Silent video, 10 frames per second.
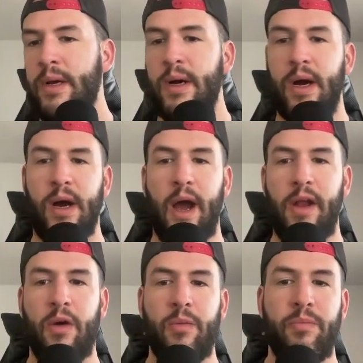Uh, I
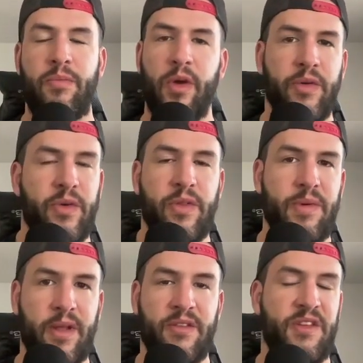know, you know, during the
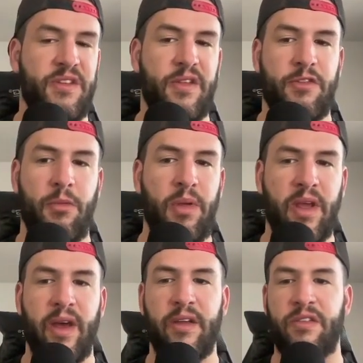regular season, this would be
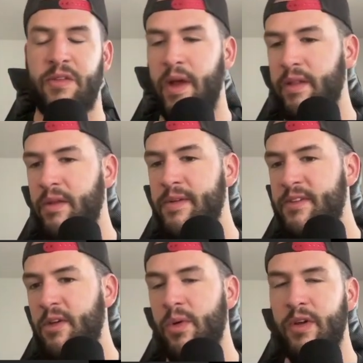a slightly
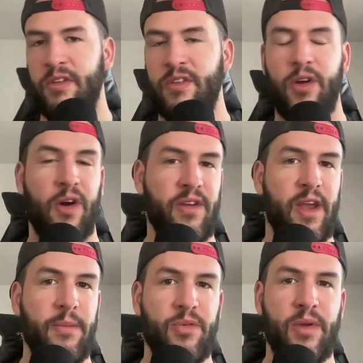risky one because there are
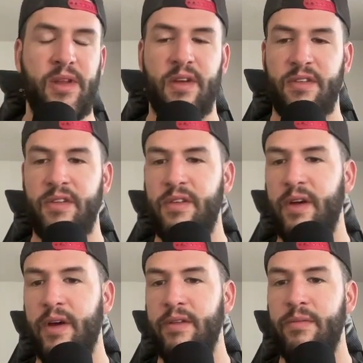games where he doesn't
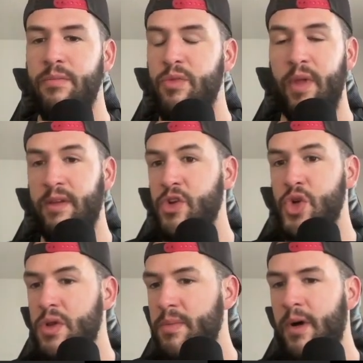uh, like to
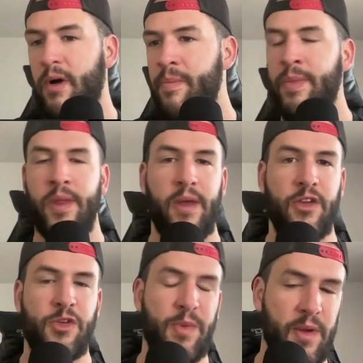shoot the ball and
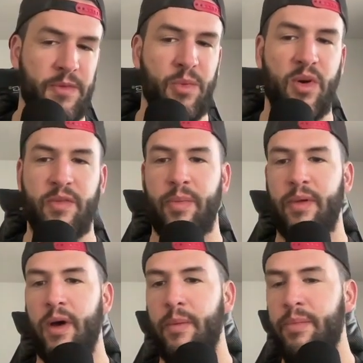just becomes more of a
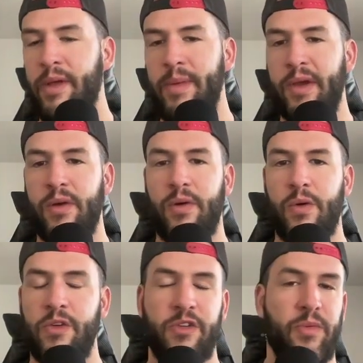uh, playmaker
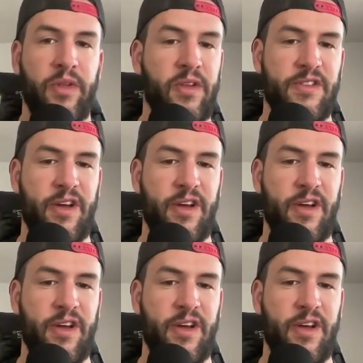or just really does